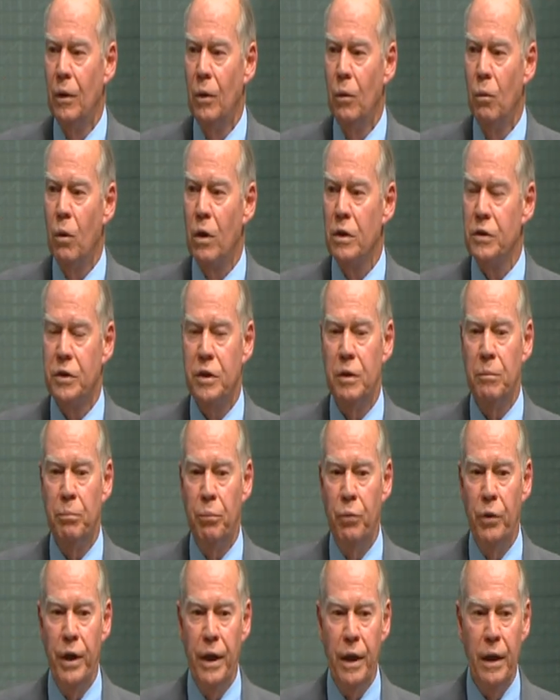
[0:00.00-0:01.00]
was to
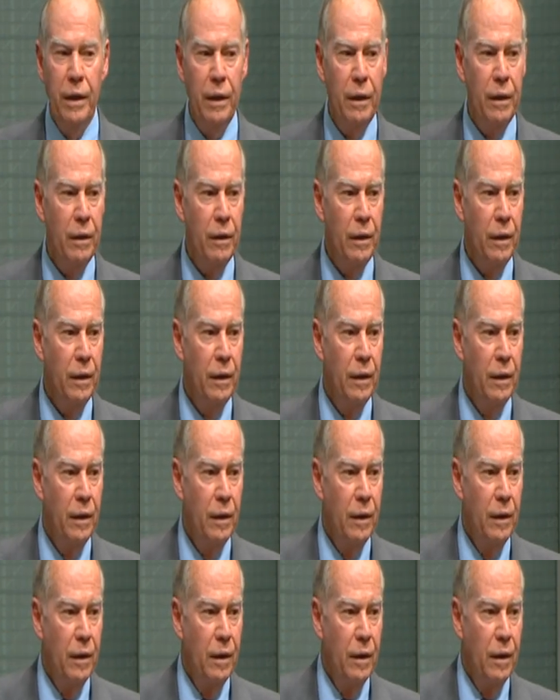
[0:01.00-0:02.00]
bring
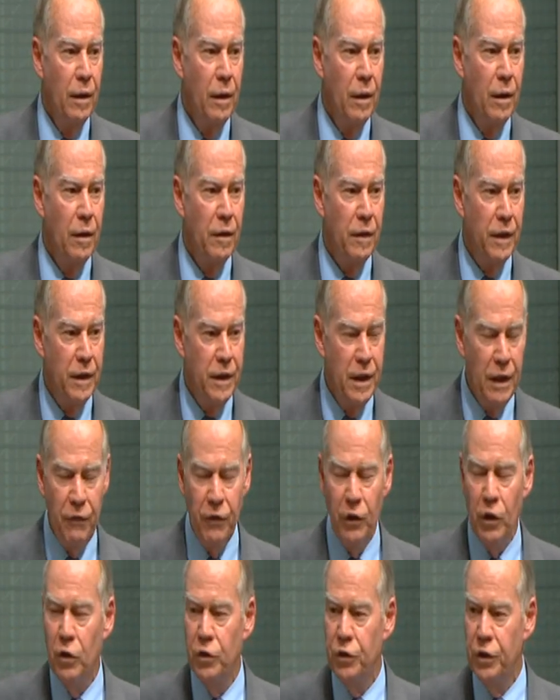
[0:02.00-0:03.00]
the
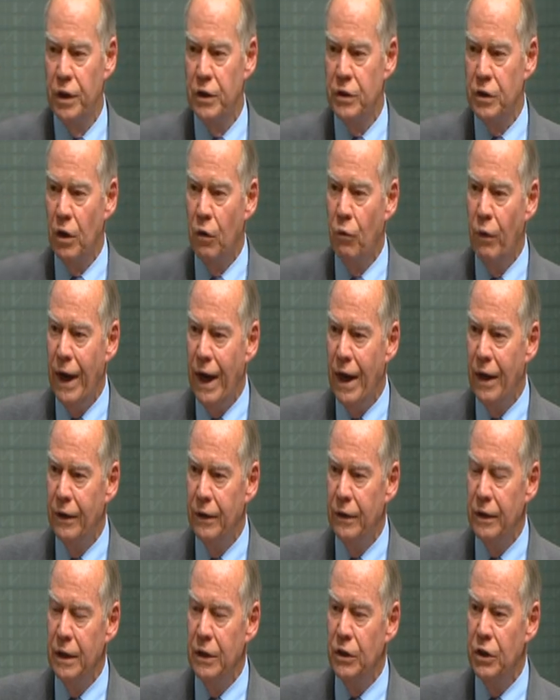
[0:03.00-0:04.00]
difficulties
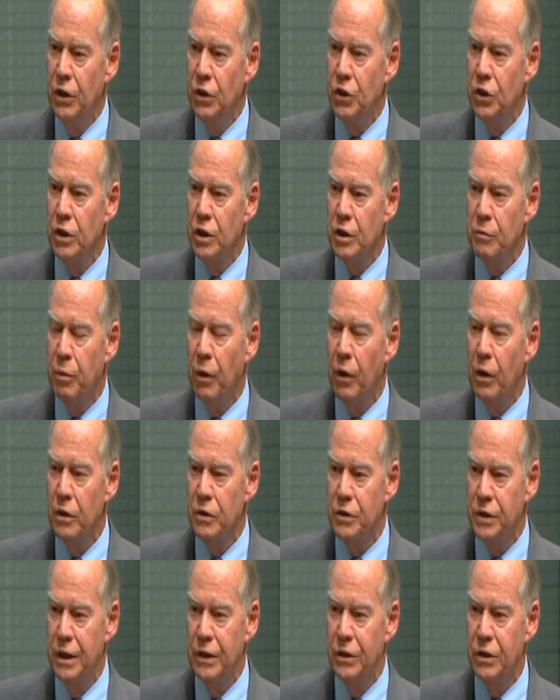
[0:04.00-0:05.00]
around Indigenous
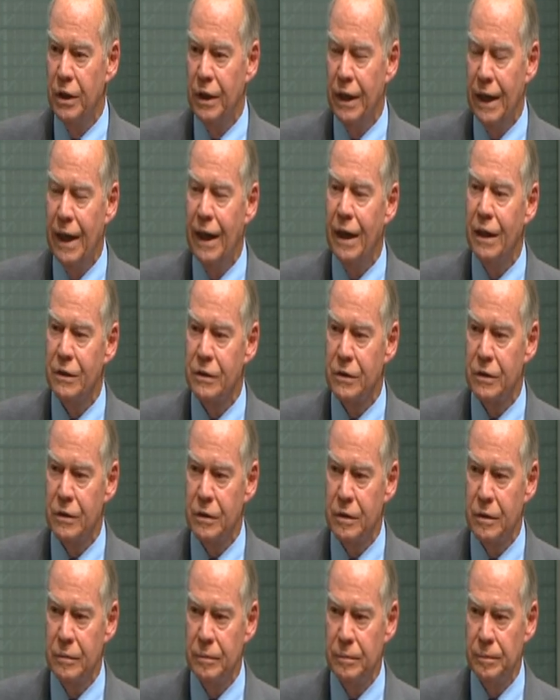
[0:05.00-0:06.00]
policy to the House.